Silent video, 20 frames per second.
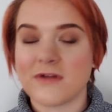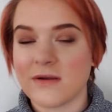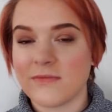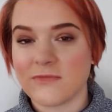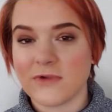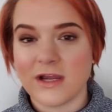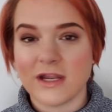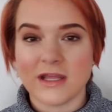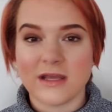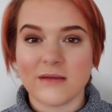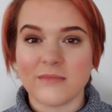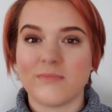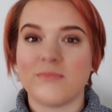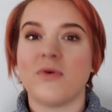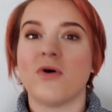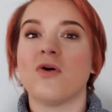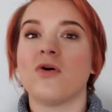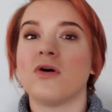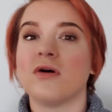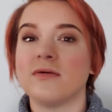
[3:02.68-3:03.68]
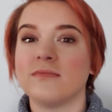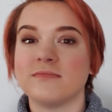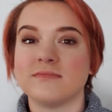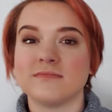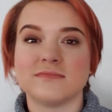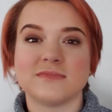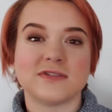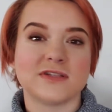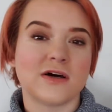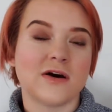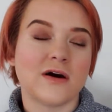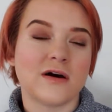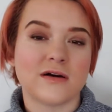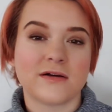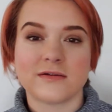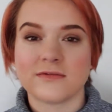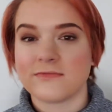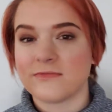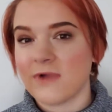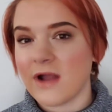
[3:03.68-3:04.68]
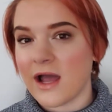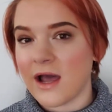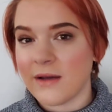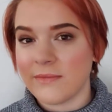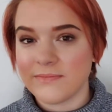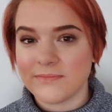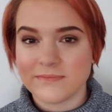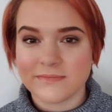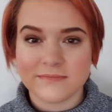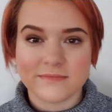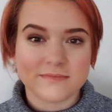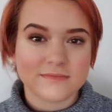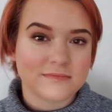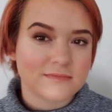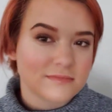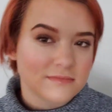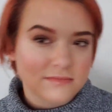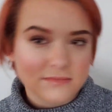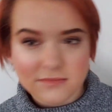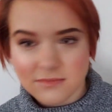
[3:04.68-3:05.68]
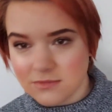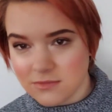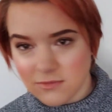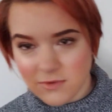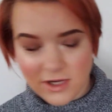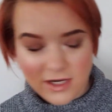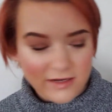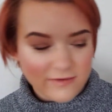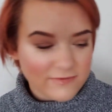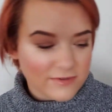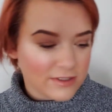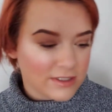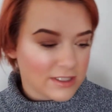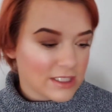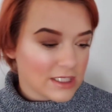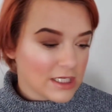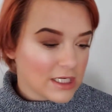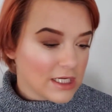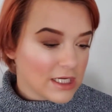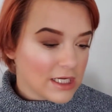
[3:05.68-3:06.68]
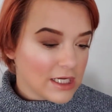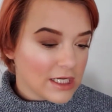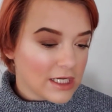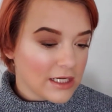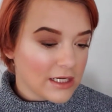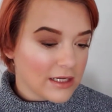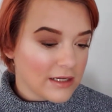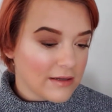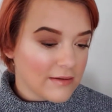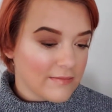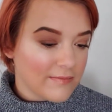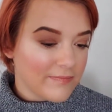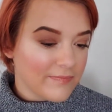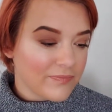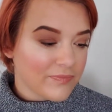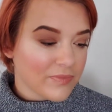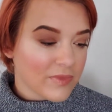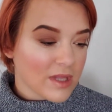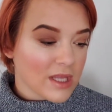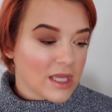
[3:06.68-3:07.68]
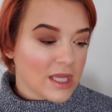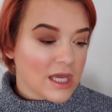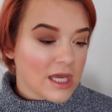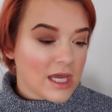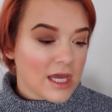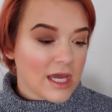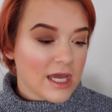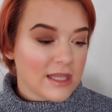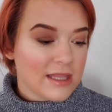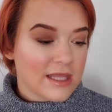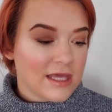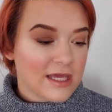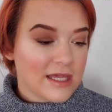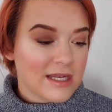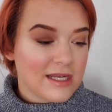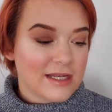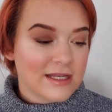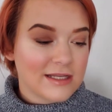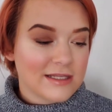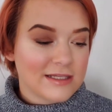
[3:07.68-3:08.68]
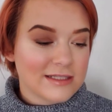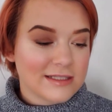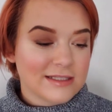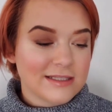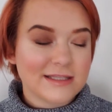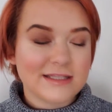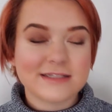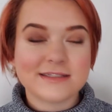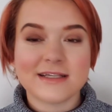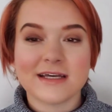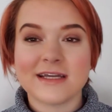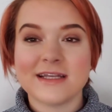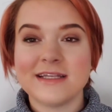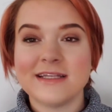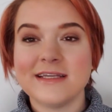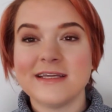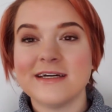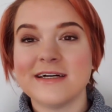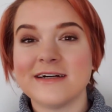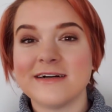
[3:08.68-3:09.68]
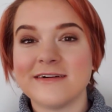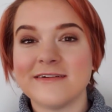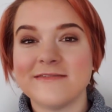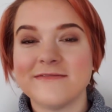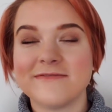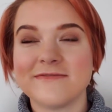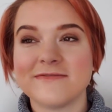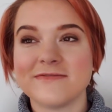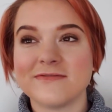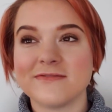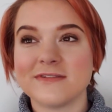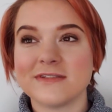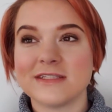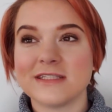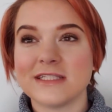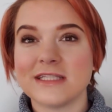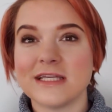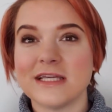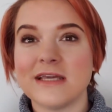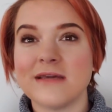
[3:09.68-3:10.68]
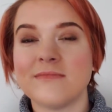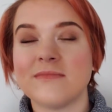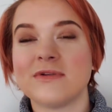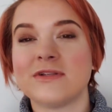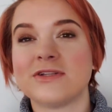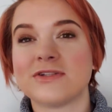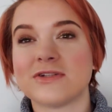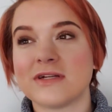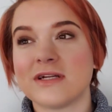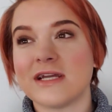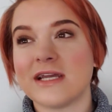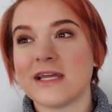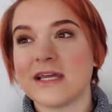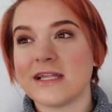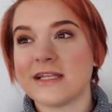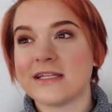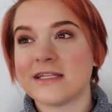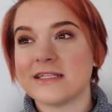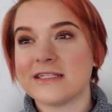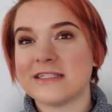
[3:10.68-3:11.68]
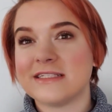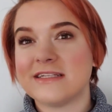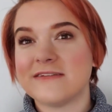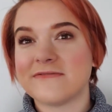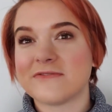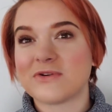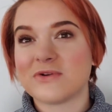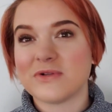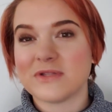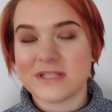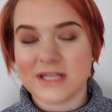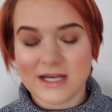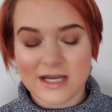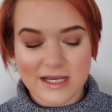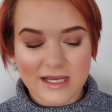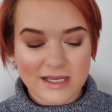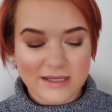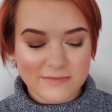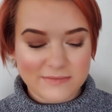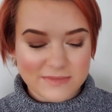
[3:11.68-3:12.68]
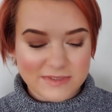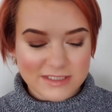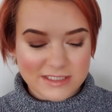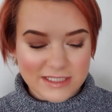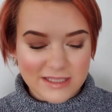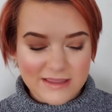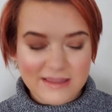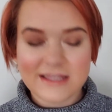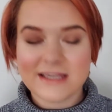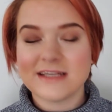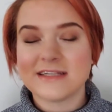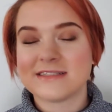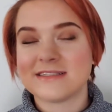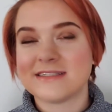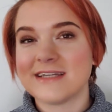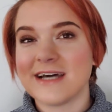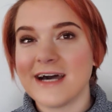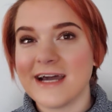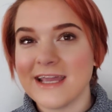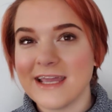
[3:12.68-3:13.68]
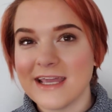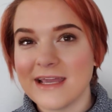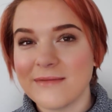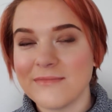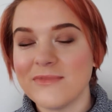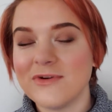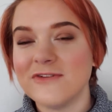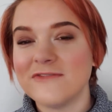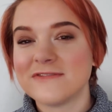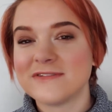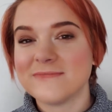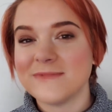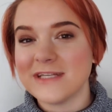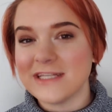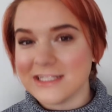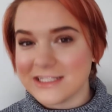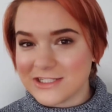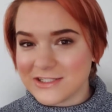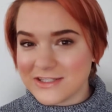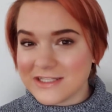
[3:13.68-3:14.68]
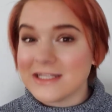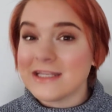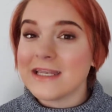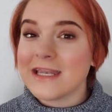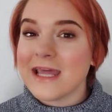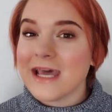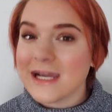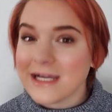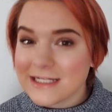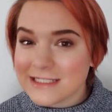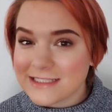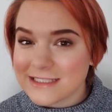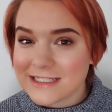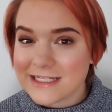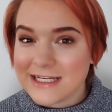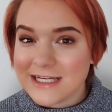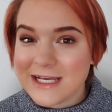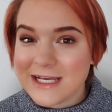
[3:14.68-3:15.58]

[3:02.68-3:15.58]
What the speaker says: I'm writing, poem, song, rap, whatever. And then this idea of imagery and difficult times and things dying moves me into the next